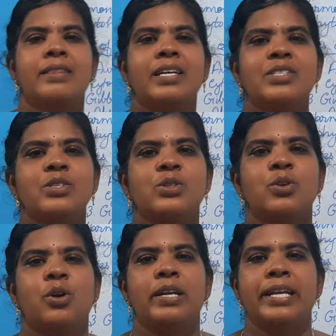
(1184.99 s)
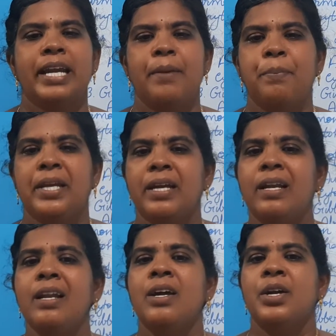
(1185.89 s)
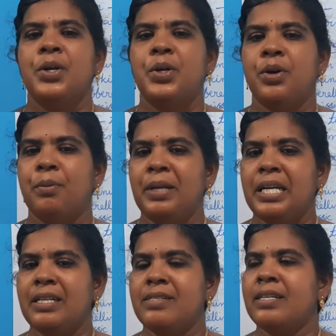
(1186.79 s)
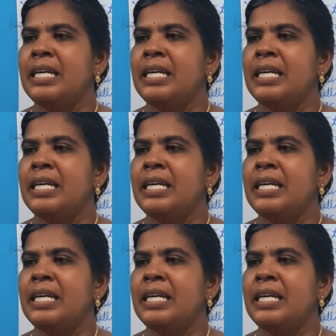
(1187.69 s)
That is called apical dominance.